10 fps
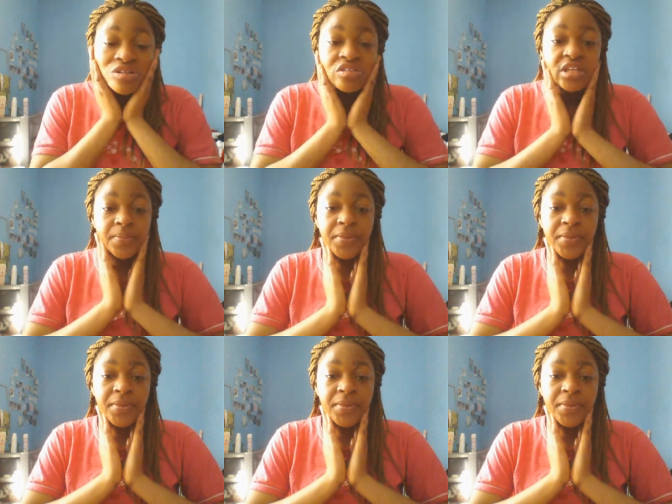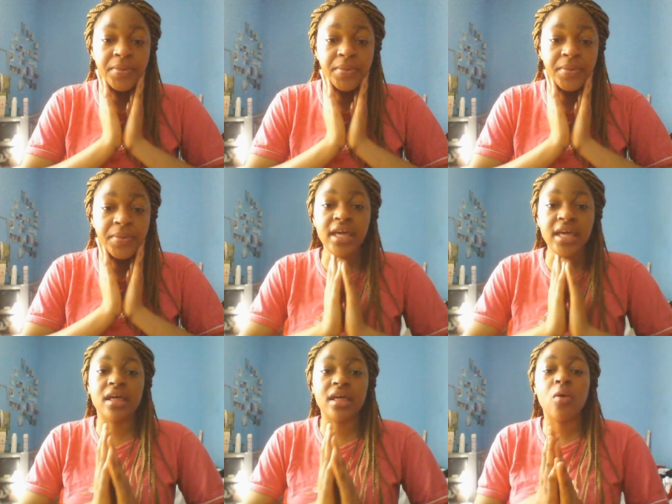I used to speak
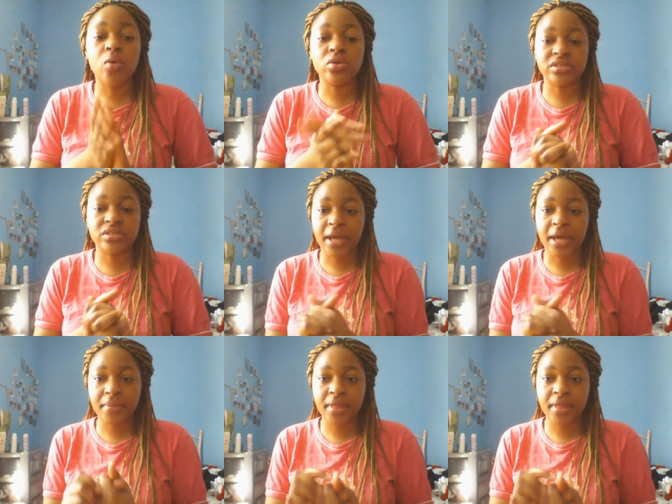it all the time.